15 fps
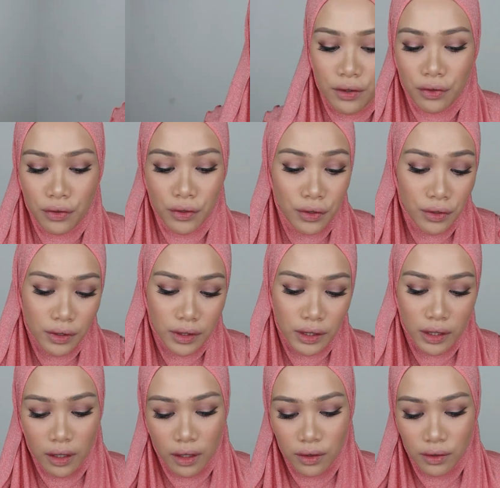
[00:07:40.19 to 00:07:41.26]
And the third
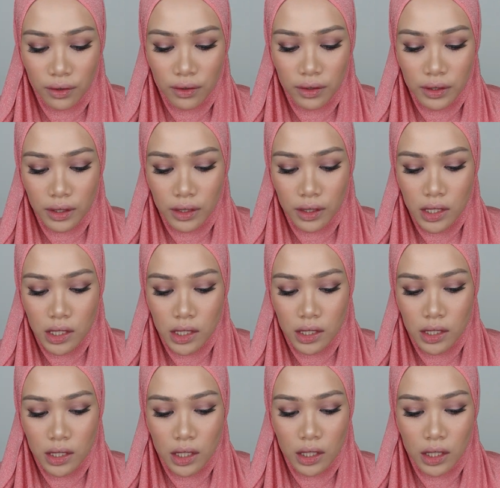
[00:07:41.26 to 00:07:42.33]
color
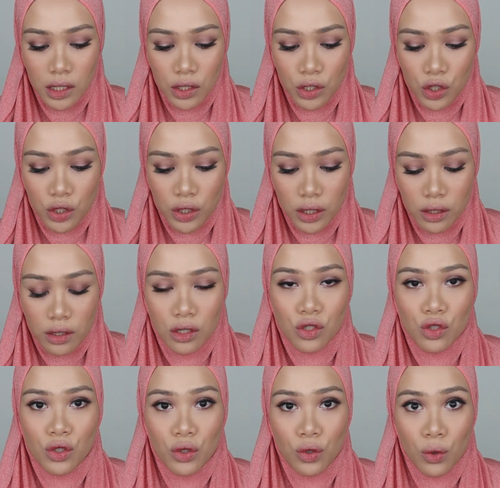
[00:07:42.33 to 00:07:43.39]
is in the shade
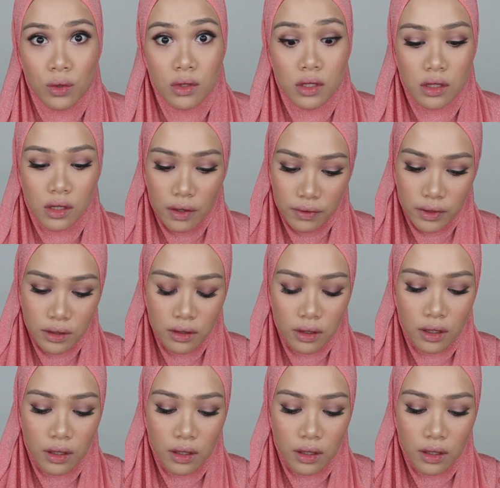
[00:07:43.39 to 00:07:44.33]
07.